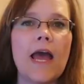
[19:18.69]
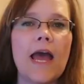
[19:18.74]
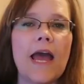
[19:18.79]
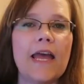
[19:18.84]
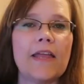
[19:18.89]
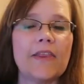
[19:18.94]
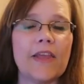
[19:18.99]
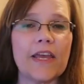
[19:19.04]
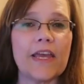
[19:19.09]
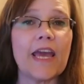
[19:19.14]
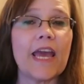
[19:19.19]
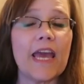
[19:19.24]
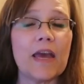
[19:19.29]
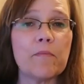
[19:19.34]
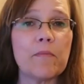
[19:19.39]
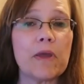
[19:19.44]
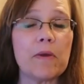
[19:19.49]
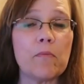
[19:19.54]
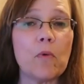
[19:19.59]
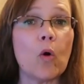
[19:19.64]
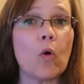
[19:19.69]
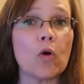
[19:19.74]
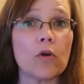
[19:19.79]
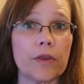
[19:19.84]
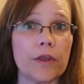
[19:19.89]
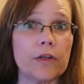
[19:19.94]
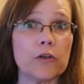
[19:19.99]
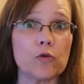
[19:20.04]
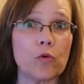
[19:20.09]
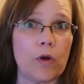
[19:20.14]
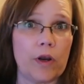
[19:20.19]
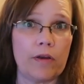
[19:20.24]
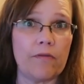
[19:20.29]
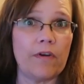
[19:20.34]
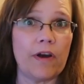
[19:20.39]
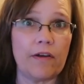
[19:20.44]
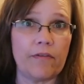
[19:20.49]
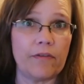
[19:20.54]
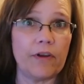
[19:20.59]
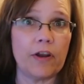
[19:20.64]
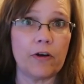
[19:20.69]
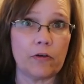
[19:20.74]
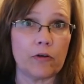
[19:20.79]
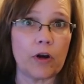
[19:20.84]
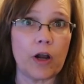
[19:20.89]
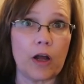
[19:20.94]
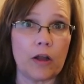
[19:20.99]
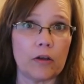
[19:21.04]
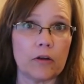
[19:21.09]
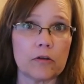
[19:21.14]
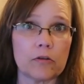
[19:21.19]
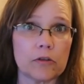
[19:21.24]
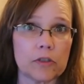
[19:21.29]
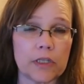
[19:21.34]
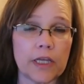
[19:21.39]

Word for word: And they can be more than $2,500.